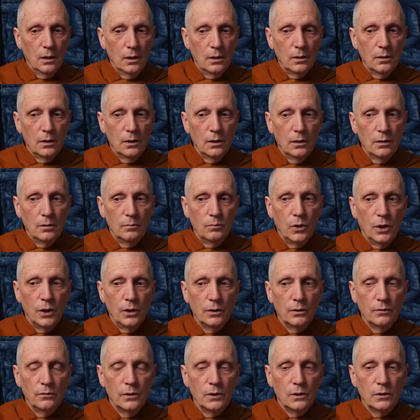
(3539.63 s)
the
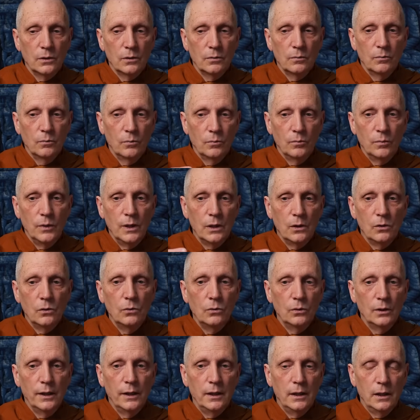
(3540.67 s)
part of this
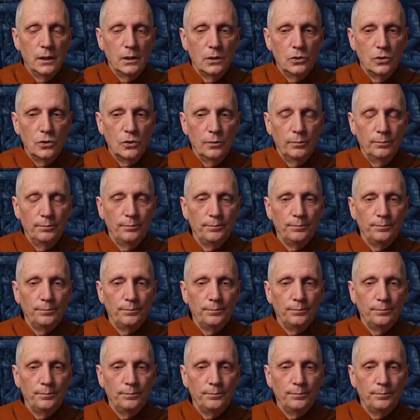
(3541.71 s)
bhikkhu lineage,